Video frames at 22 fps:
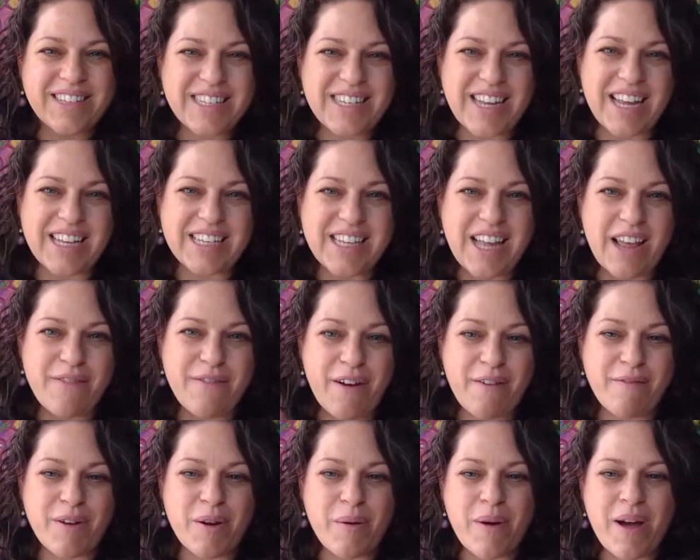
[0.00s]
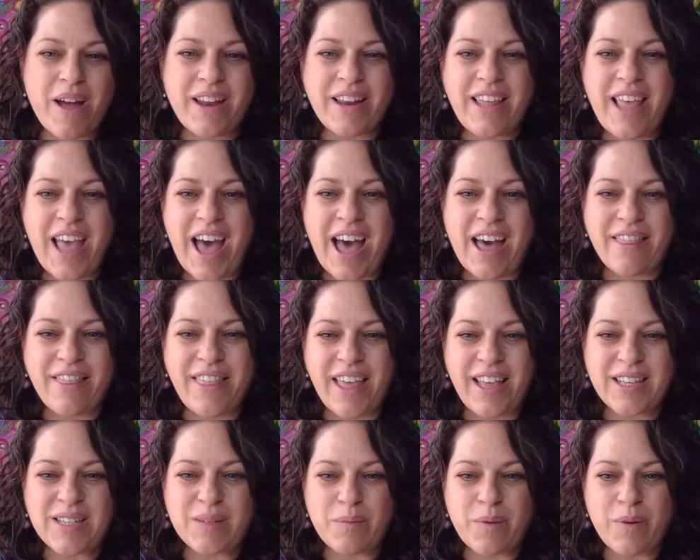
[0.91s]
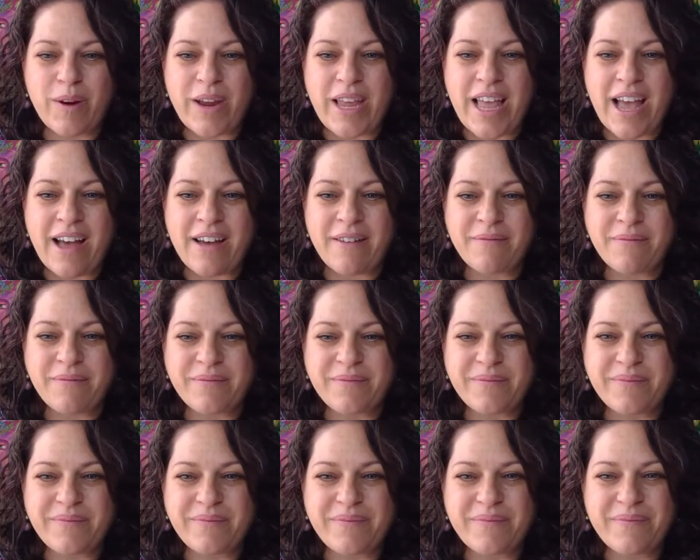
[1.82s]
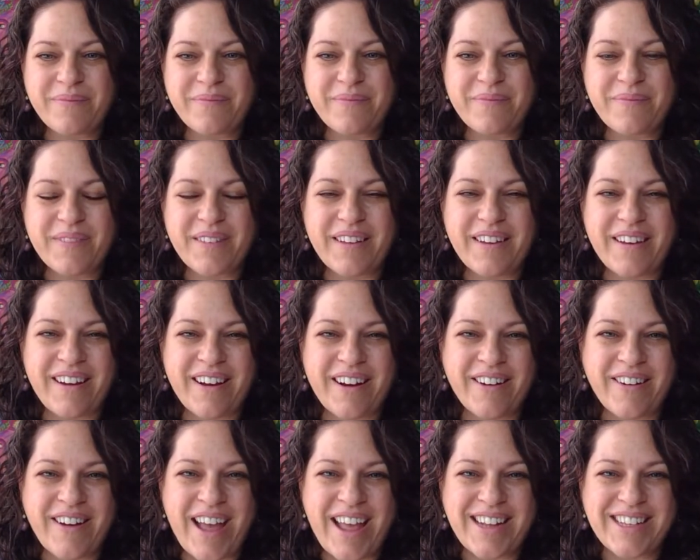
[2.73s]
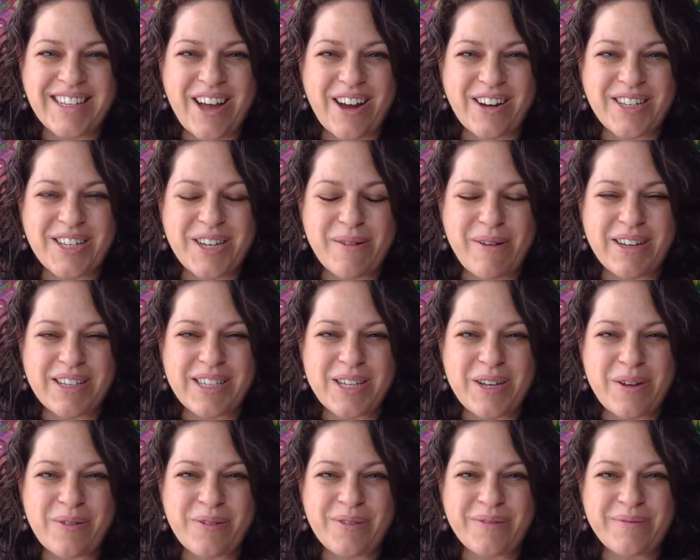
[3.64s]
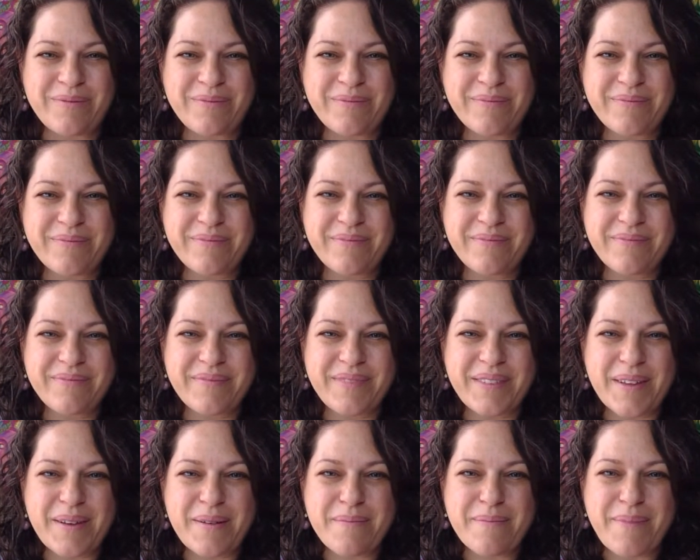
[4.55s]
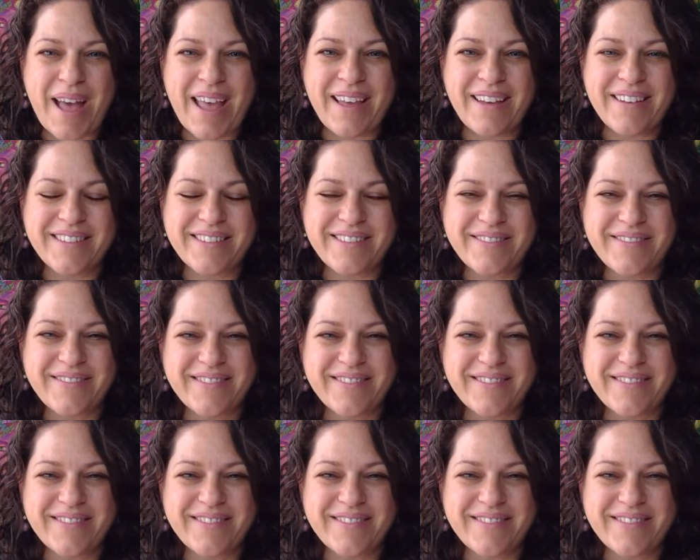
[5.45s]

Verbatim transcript: Stay safe, everyone. Yeah, thanks, Maria. All right, talk to you all soon. Bye.